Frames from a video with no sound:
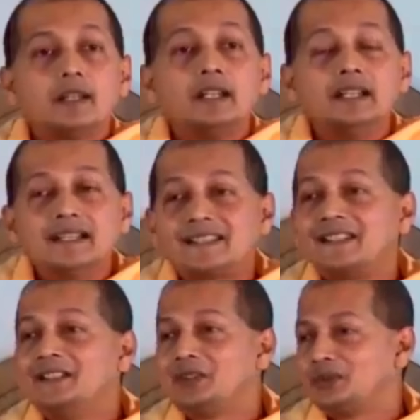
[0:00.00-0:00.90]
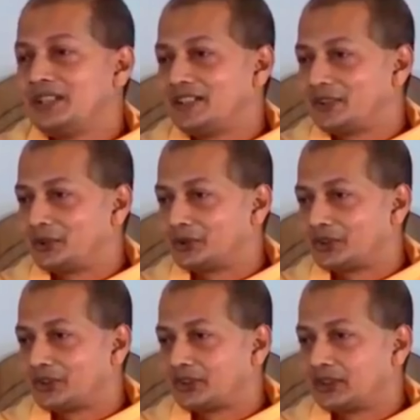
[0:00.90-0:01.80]
Listen to these
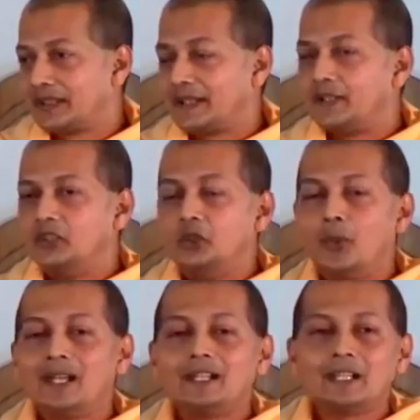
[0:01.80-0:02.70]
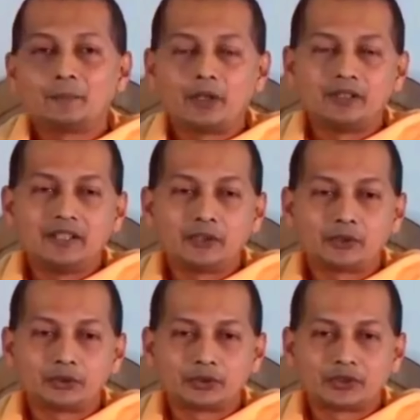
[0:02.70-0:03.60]
truths. Dwell upon these
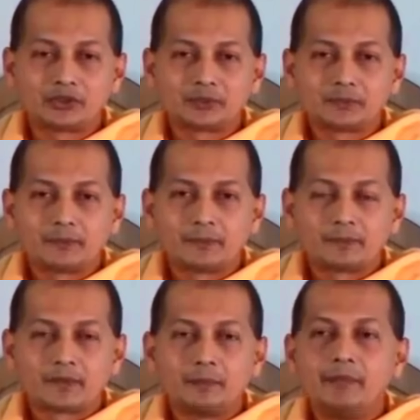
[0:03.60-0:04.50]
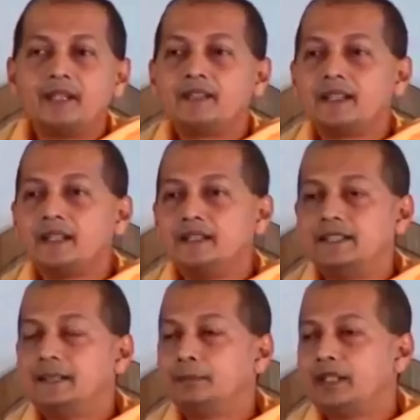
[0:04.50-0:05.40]
truths. Meditate
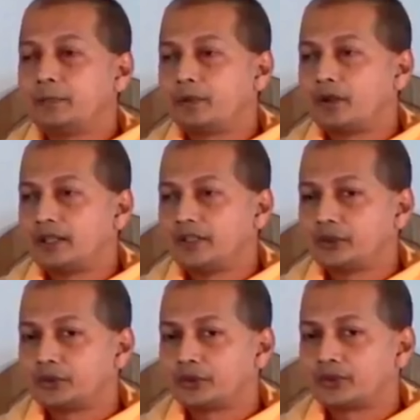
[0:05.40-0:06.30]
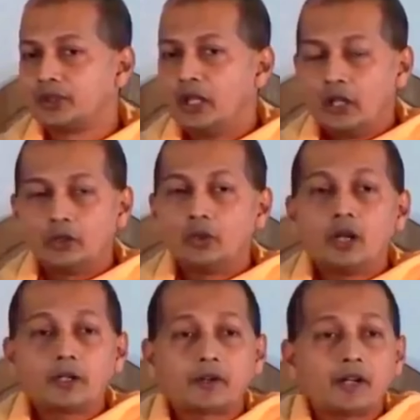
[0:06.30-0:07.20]
deeply upon these truths. Do
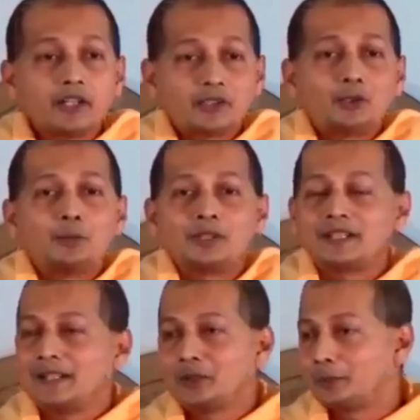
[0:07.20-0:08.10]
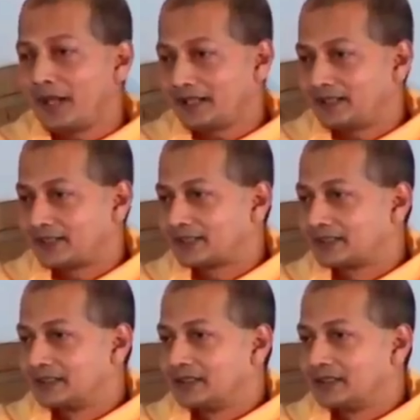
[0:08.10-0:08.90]
not rush to put it into practice.